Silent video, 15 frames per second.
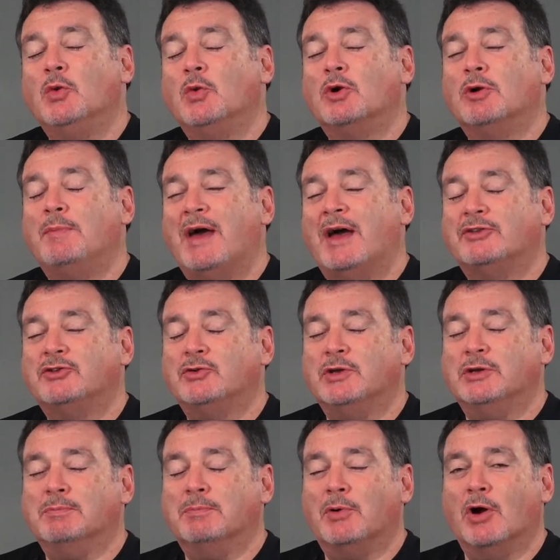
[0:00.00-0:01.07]
We're about to
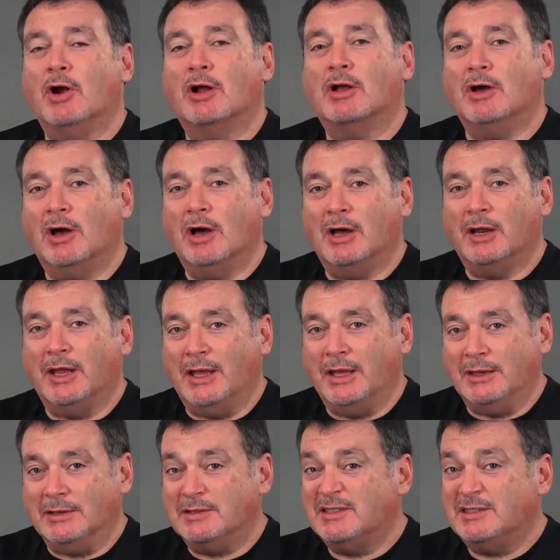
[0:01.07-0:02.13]
embark on
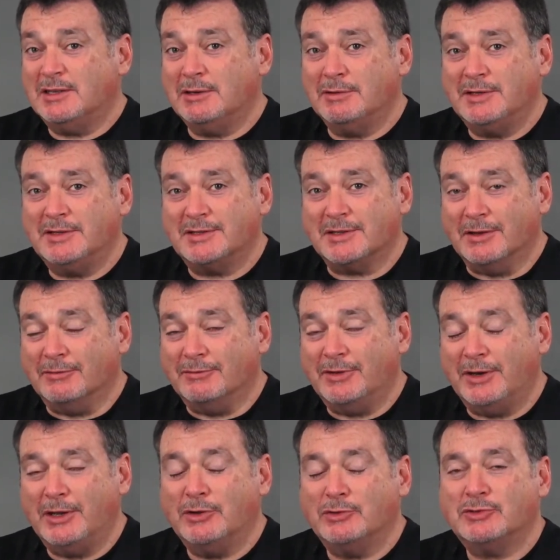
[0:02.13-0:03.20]
a series of
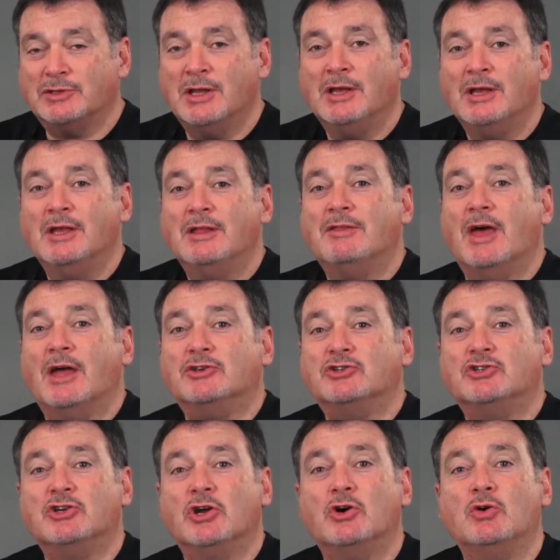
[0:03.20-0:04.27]
videos that
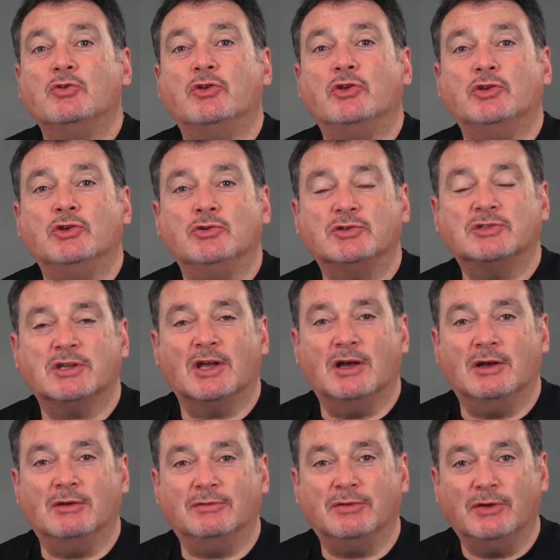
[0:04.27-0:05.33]
show the use
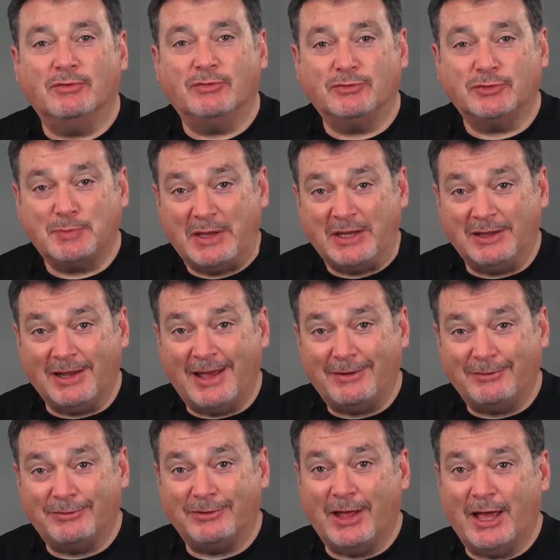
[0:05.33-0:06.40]
of
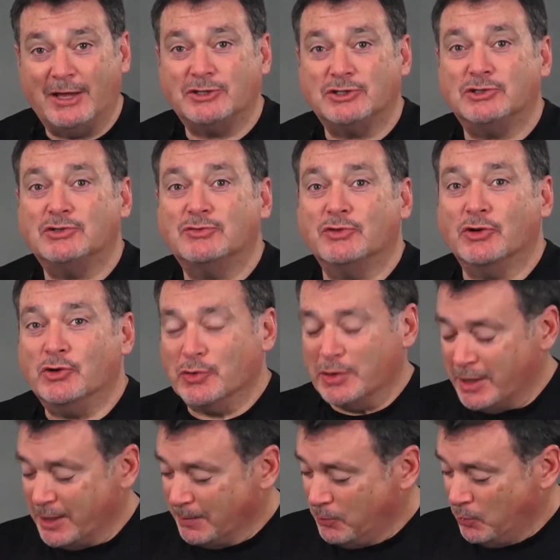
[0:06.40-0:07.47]
speedlight flashes for
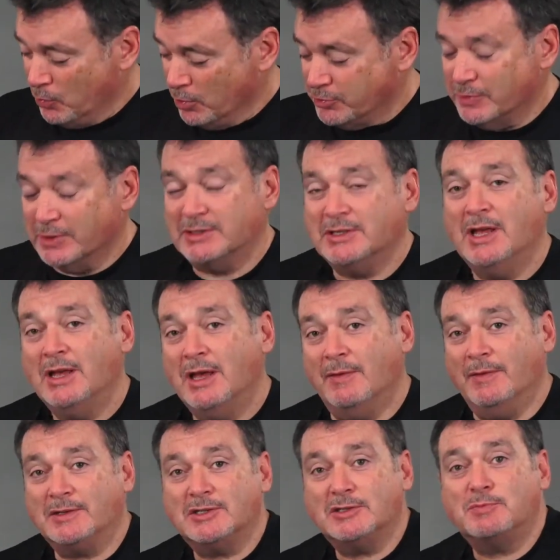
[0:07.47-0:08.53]
creating portraits. And
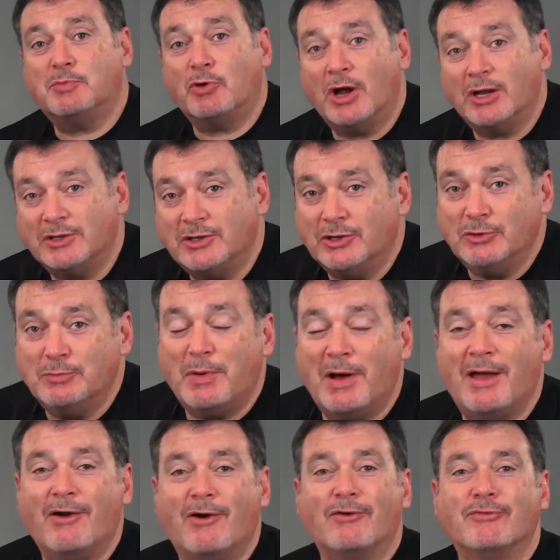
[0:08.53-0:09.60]
this is brought to you
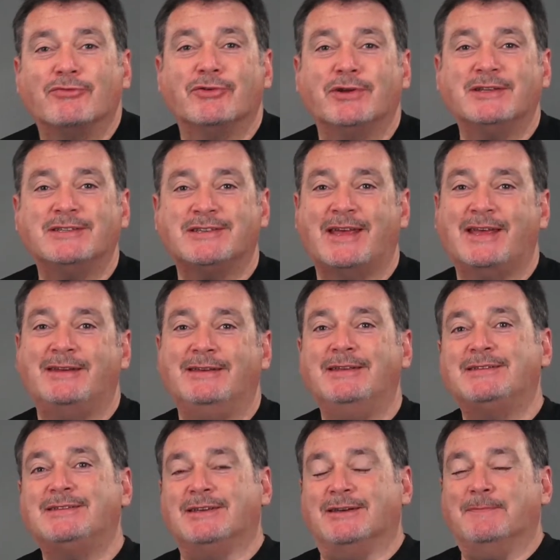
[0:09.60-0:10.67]
by our friends at
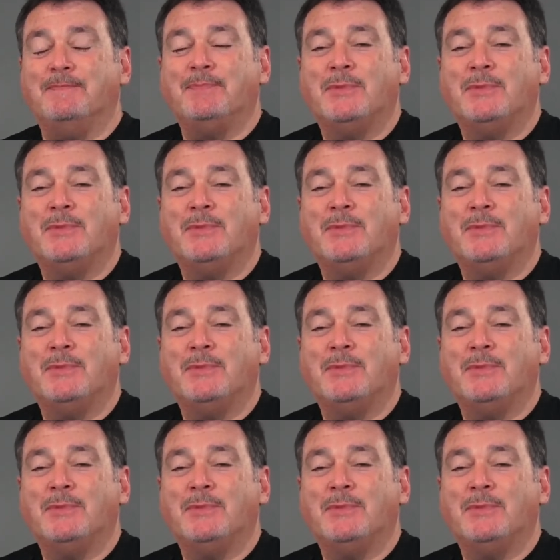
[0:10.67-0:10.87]
Nissin.